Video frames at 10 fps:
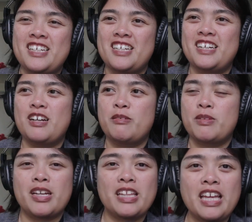
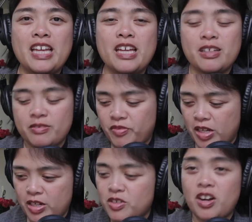Luckily,
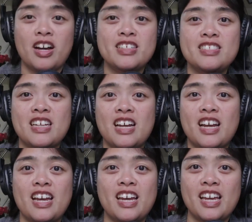fingers crossed,
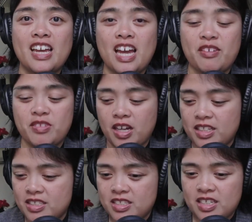I have
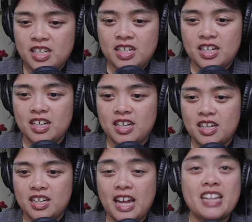not
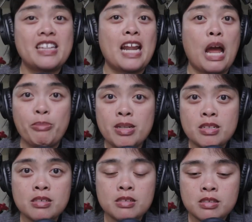had that happen.
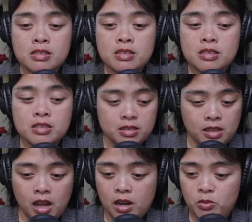
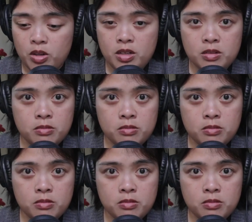Knock on wood.